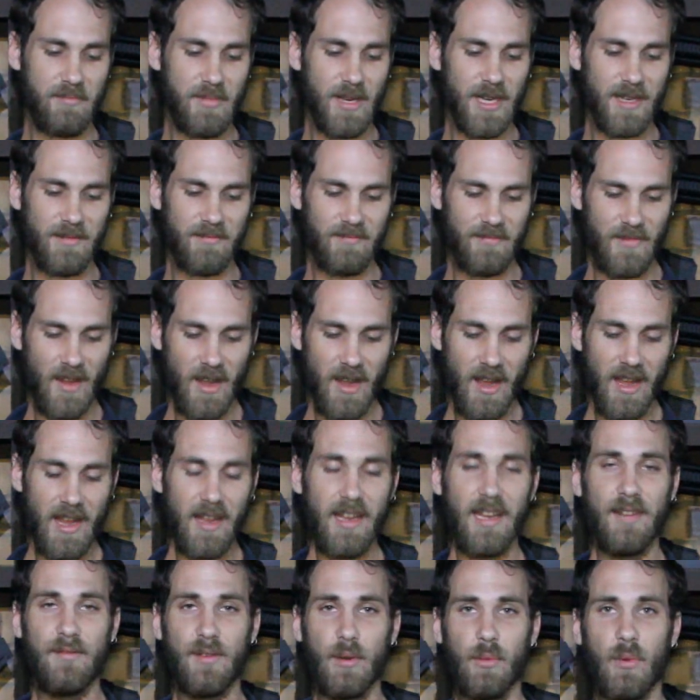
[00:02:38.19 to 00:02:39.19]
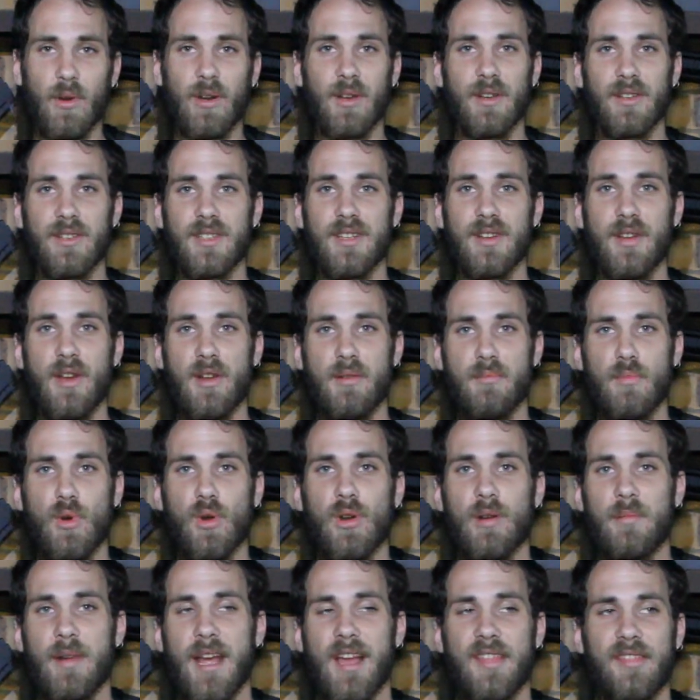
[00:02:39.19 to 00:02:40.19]
But if you want to know
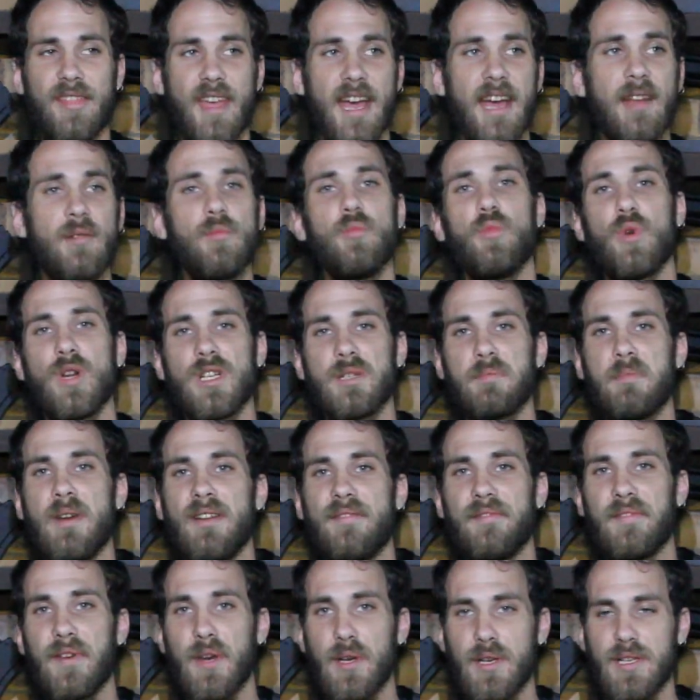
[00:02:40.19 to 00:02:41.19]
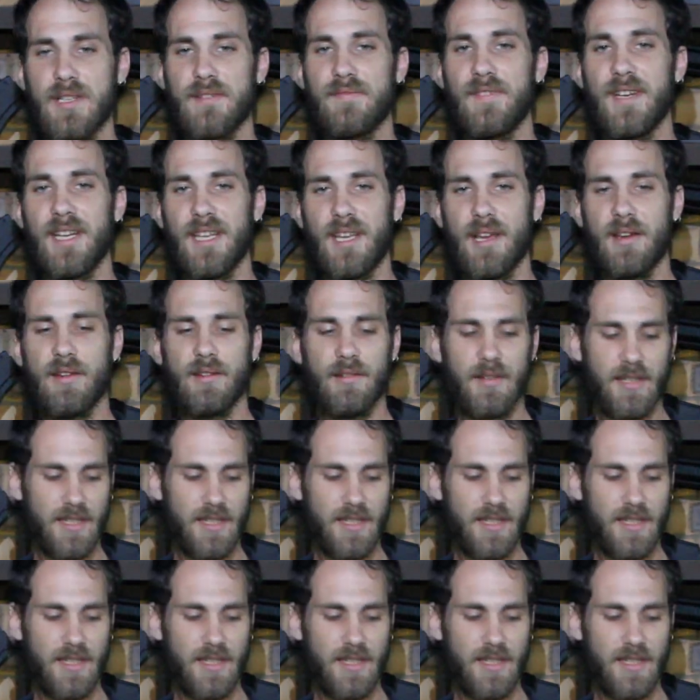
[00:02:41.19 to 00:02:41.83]
more about that, watch my first video.